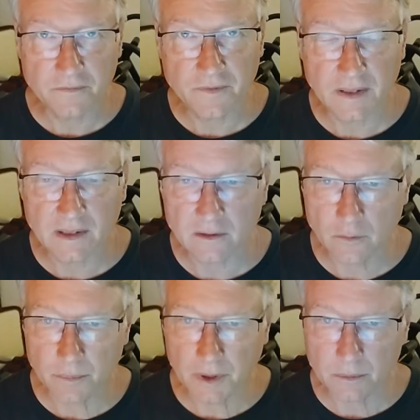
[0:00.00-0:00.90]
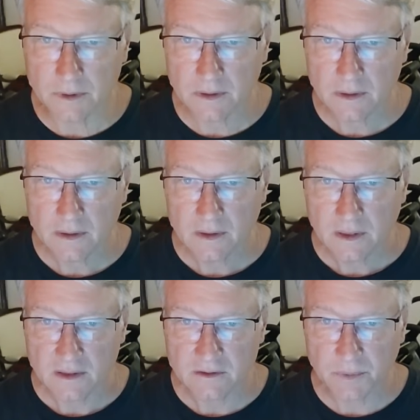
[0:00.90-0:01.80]
Defending the Republic.
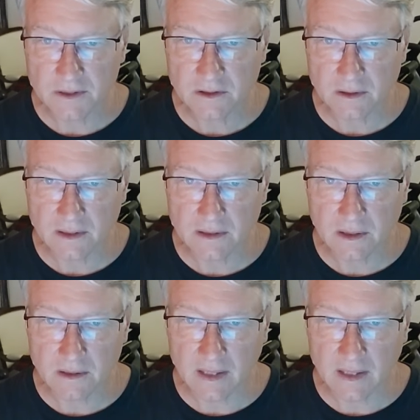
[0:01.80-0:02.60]
especially